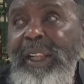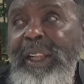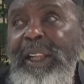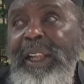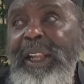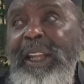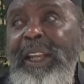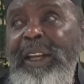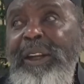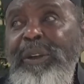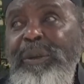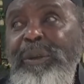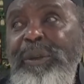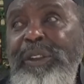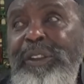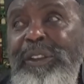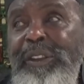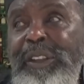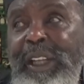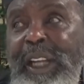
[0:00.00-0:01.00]
And
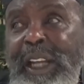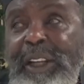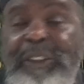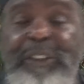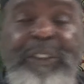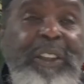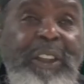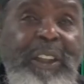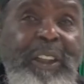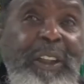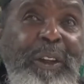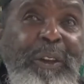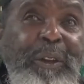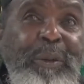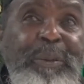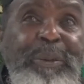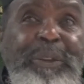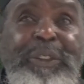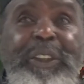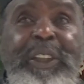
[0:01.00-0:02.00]
I was a little
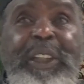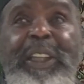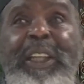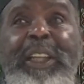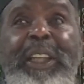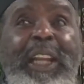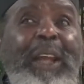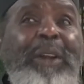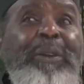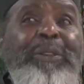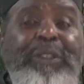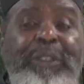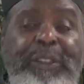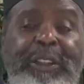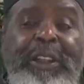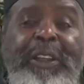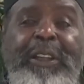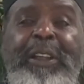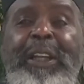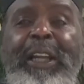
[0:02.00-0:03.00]
homesick, and I was a
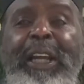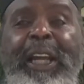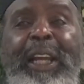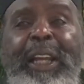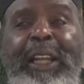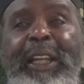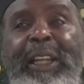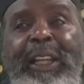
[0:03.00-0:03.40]
young guy.